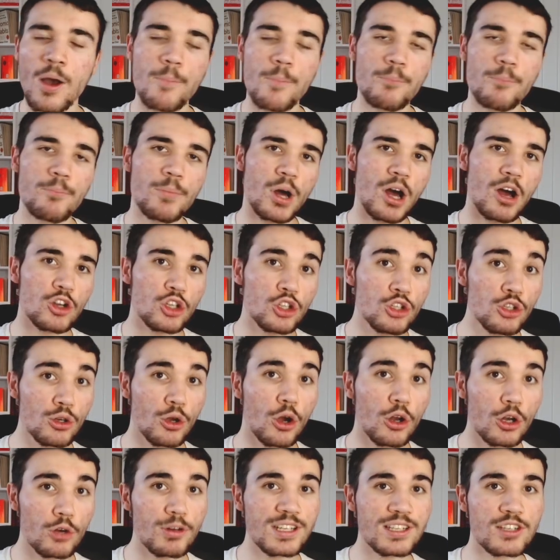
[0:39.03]
But Hugo
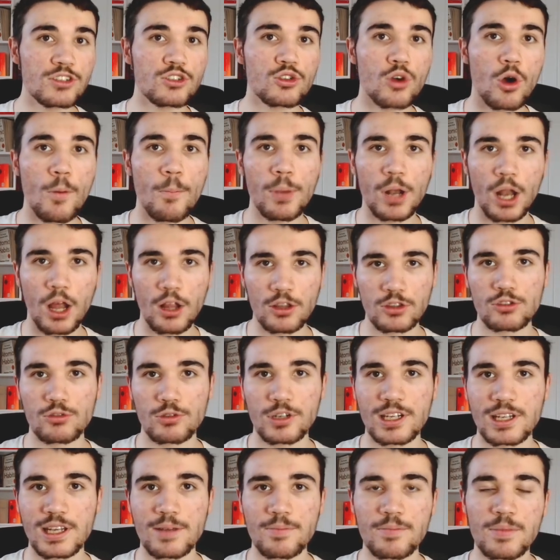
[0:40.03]
Lloris has got a blunder in
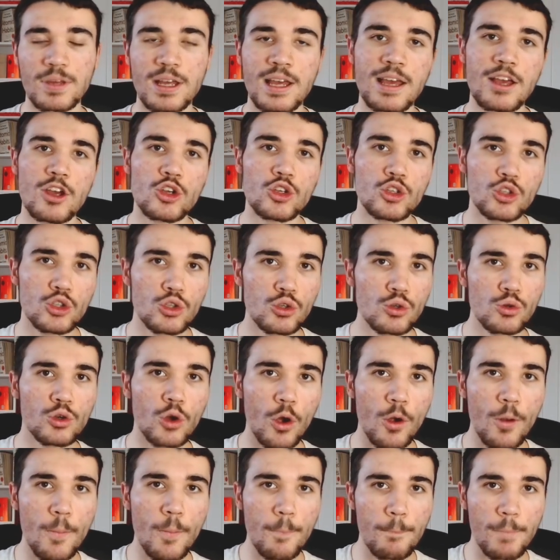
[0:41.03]
him.
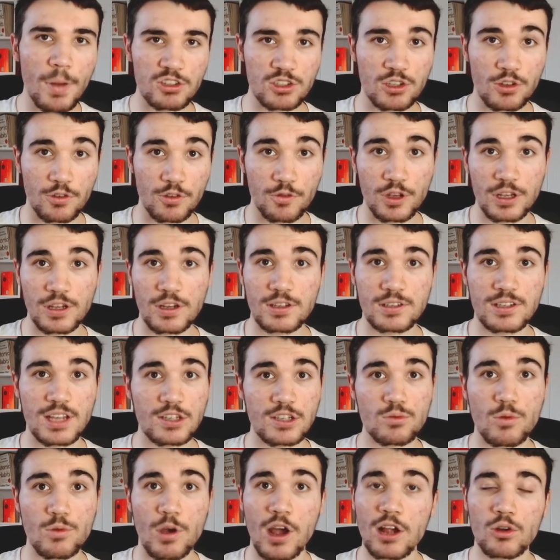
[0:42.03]
Hugo Butterfingers, that's
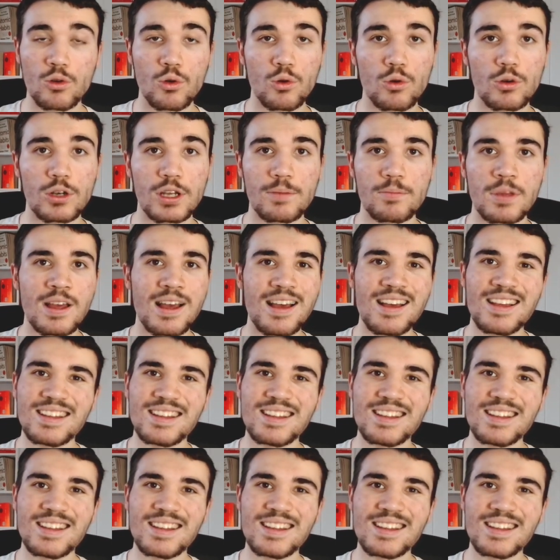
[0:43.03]
what I call him.